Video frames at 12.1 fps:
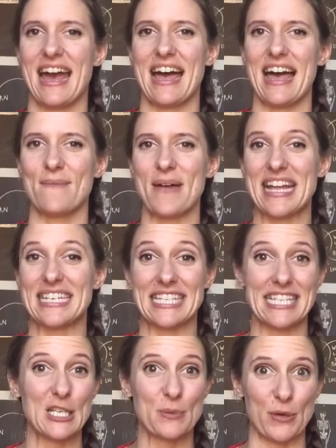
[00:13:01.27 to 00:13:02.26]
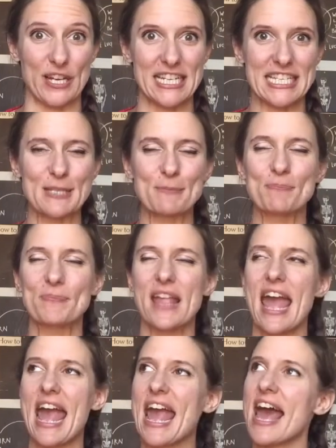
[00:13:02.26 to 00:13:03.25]
um, at Disney Springs,
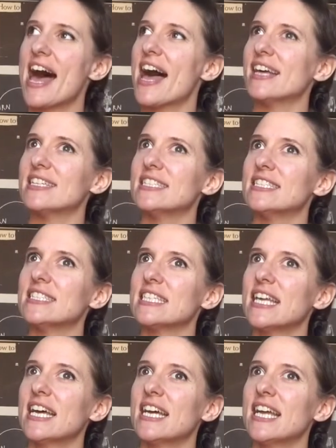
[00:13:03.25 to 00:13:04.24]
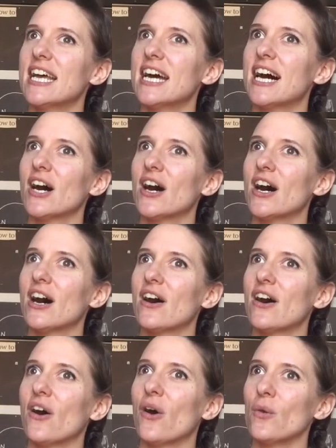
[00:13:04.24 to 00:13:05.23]
and
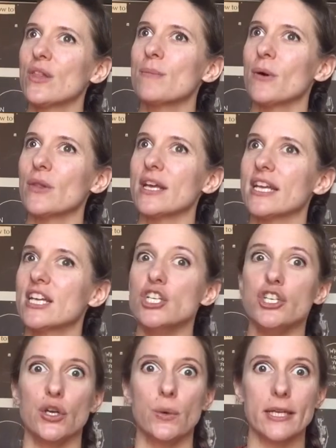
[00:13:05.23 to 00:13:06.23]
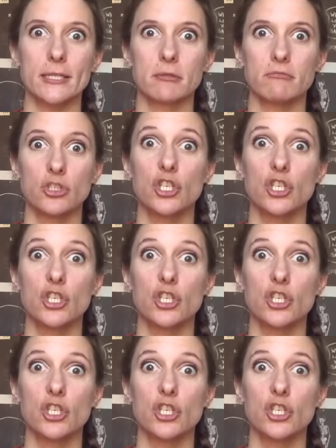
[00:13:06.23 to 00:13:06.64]
holy moly, do it.